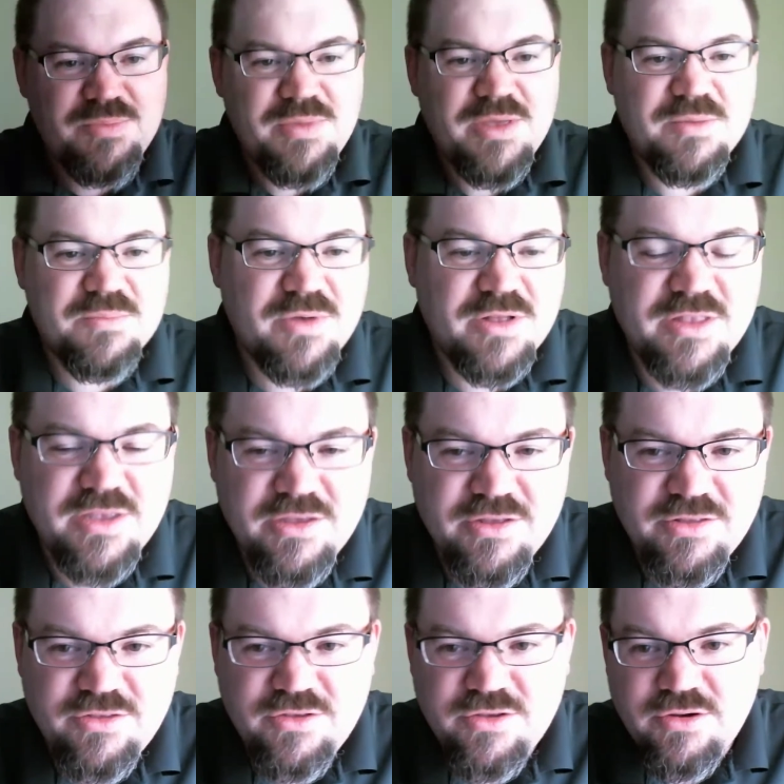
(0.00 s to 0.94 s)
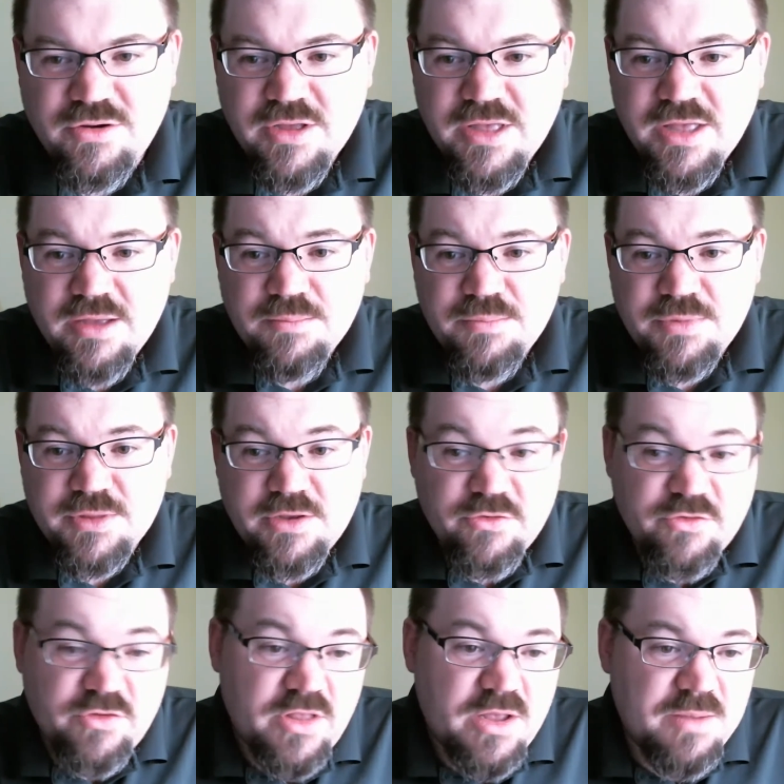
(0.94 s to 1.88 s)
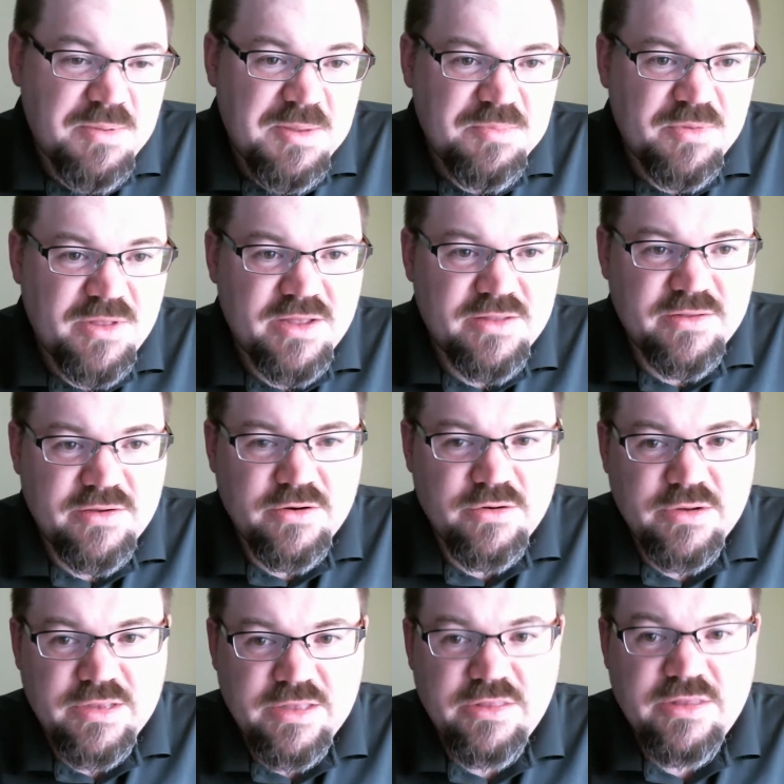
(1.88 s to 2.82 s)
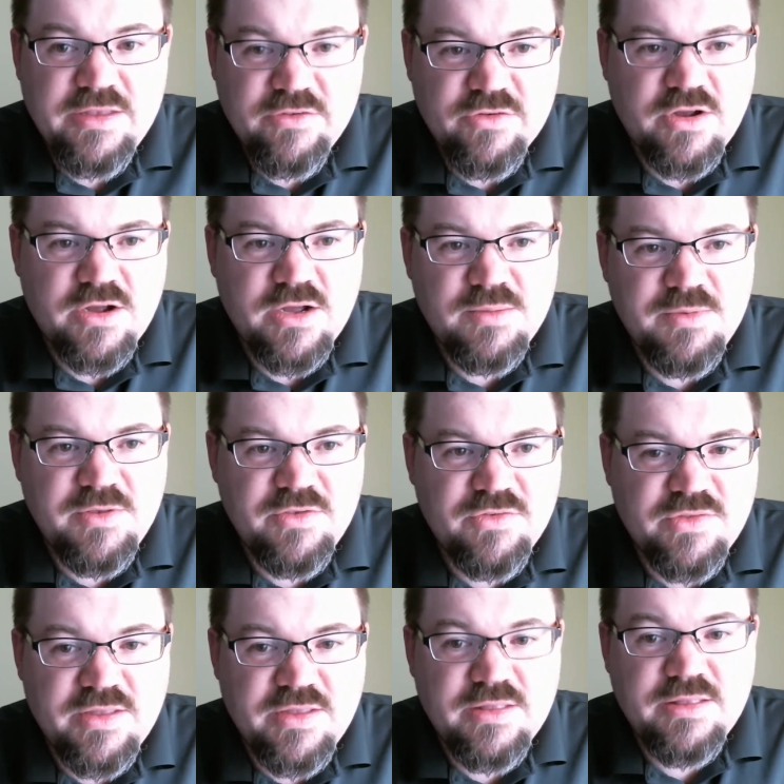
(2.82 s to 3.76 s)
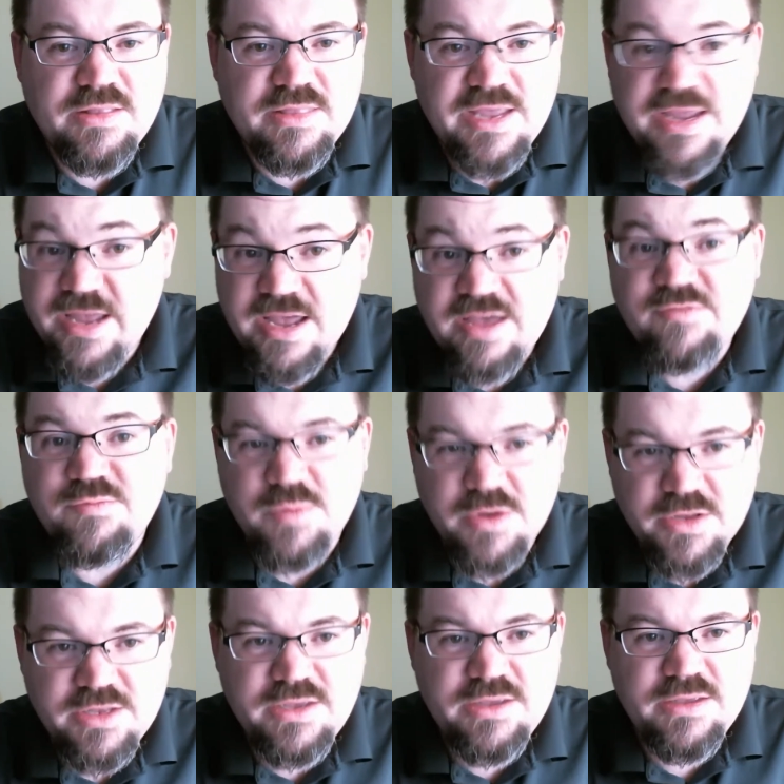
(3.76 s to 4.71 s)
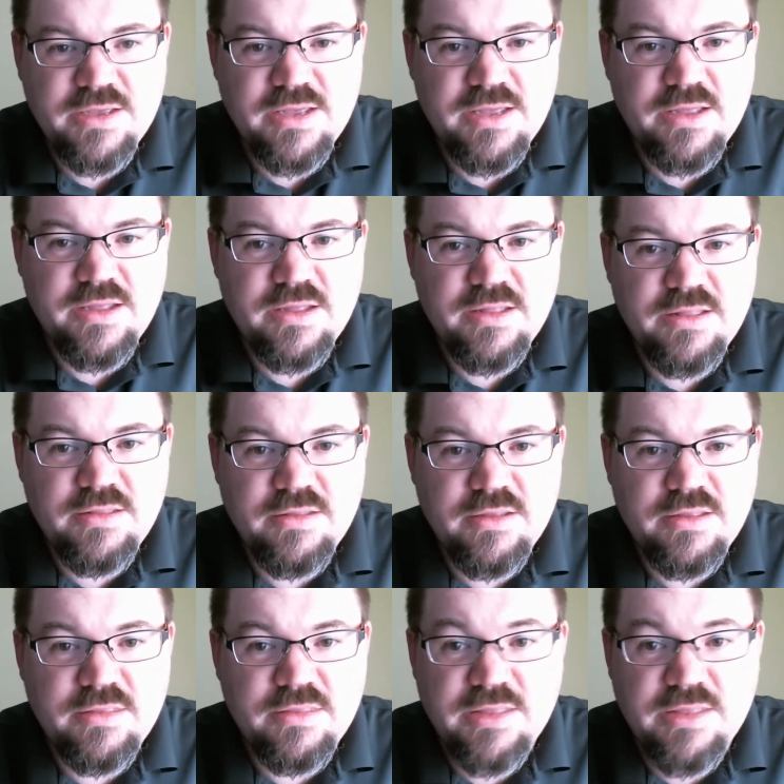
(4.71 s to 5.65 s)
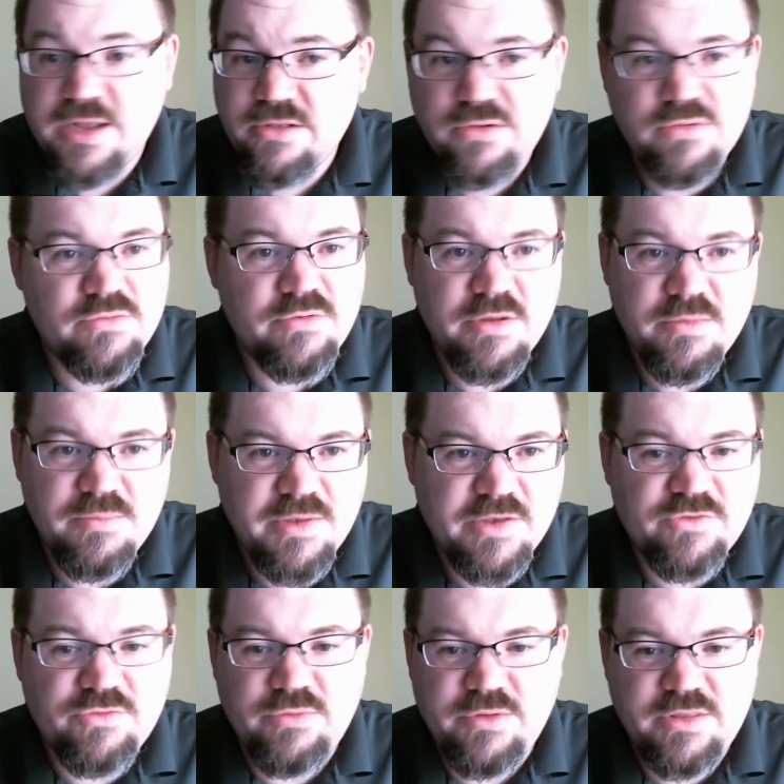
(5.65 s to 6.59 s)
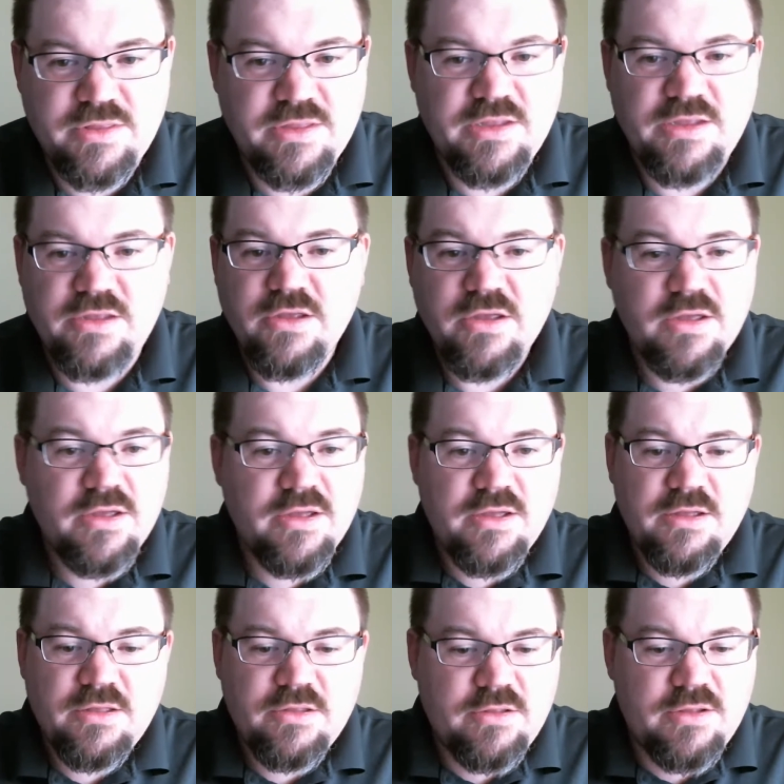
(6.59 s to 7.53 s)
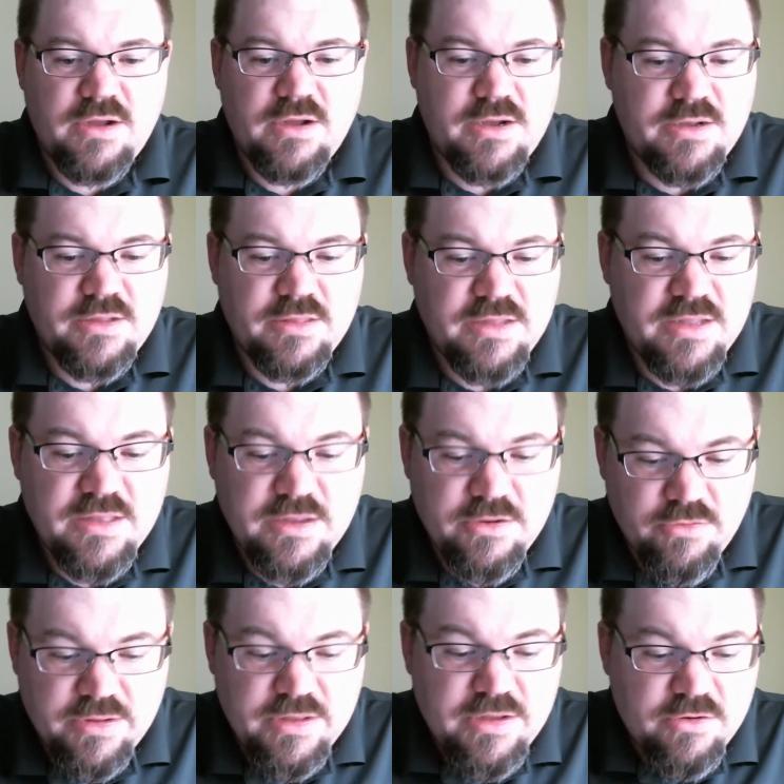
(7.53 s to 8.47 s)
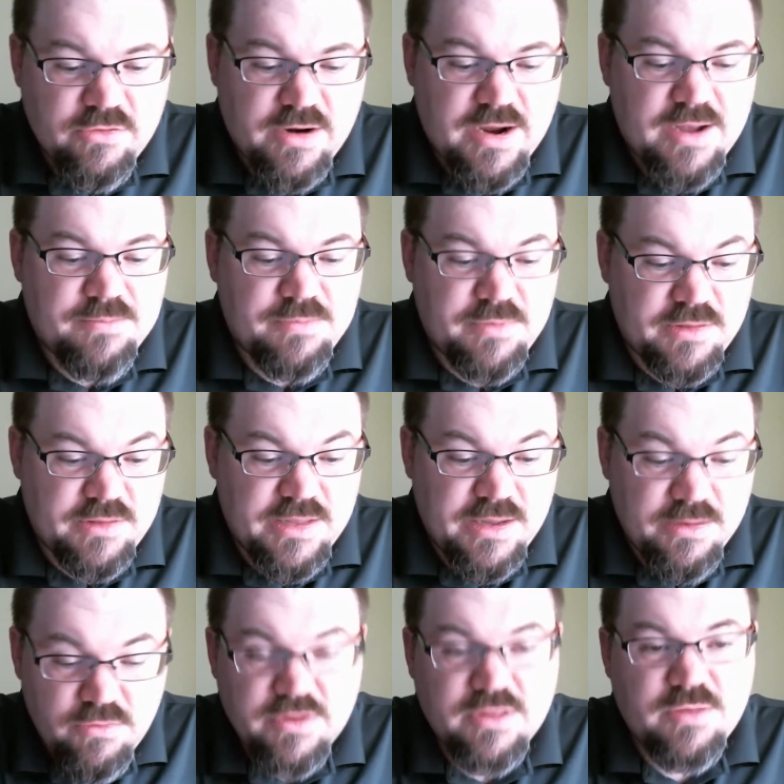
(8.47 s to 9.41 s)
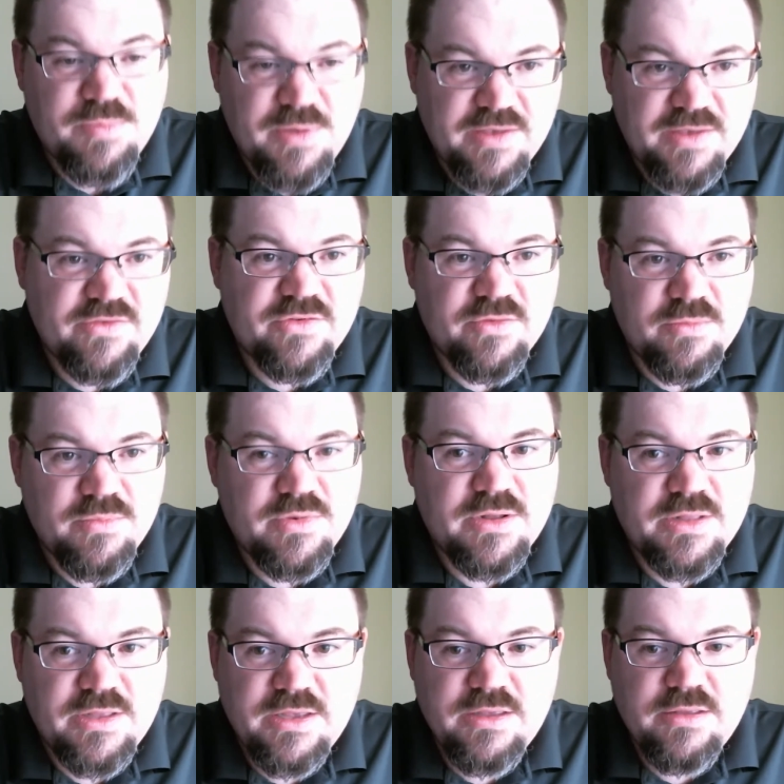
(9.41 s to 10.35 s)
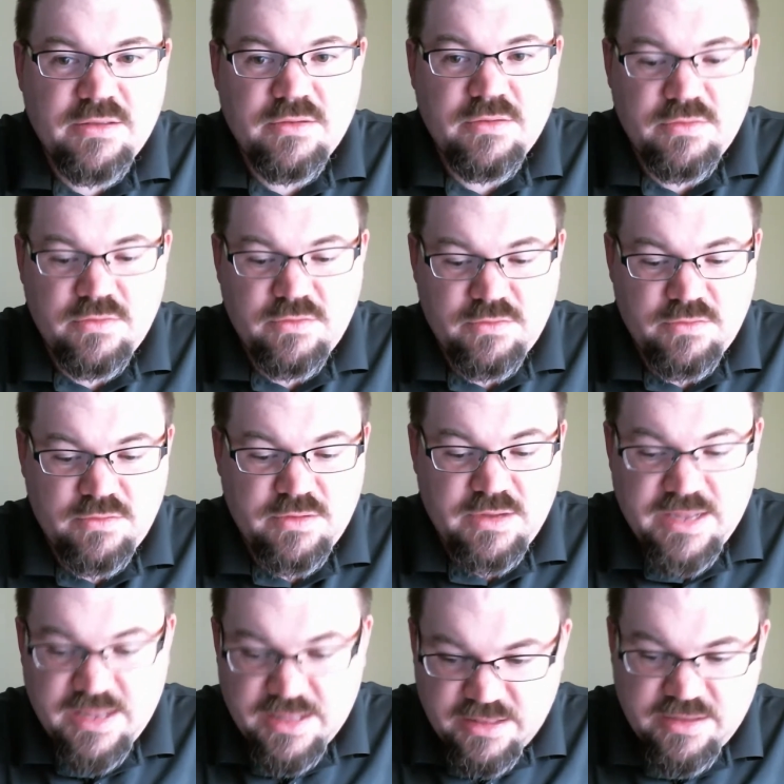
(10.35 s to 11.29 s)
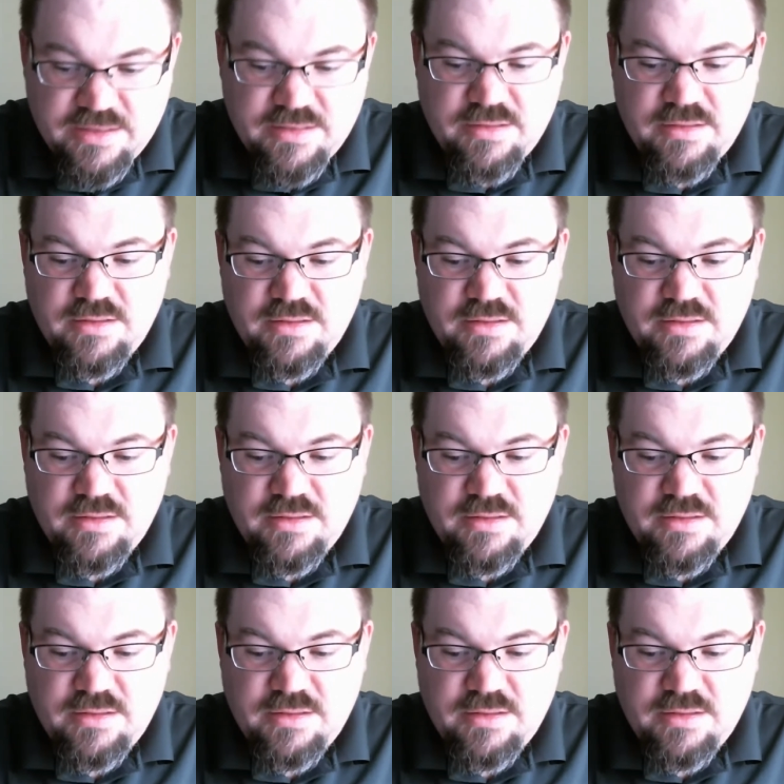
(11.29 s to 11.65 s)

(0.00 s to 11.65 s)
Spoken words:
make money, you know. But there's a lot of people out there in these hobbies that they have money and they don't want to mess with the nitty gritty crap. They want to pay somebody to get it